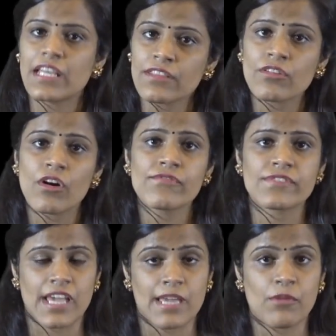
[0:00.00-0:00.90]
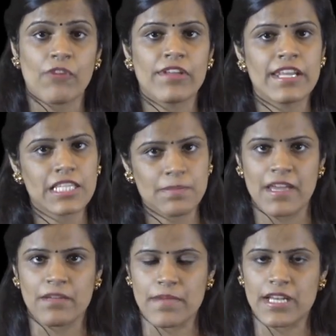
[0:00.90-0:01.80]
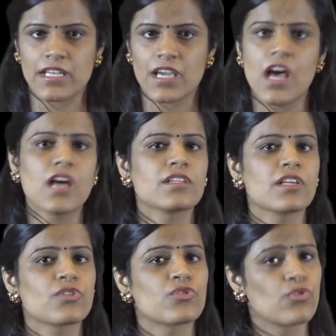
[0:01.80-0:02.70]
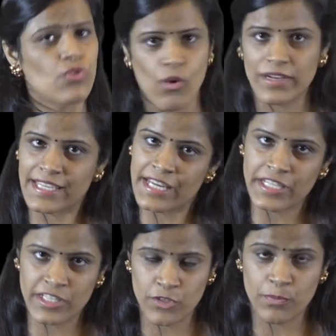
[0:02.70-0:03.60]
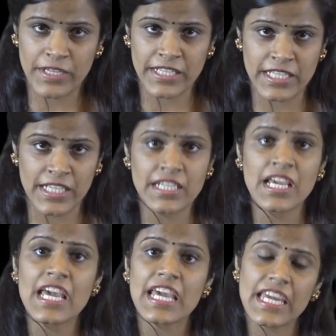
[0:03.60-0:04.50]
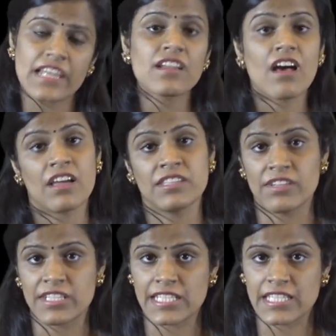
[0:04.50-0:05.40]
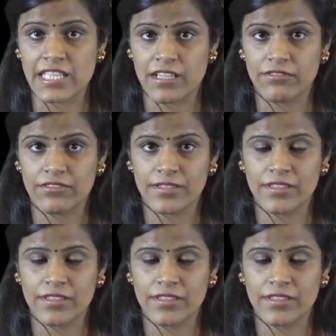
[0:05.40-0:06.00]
The length of time of an experiment does not get interpreted in a narrating self.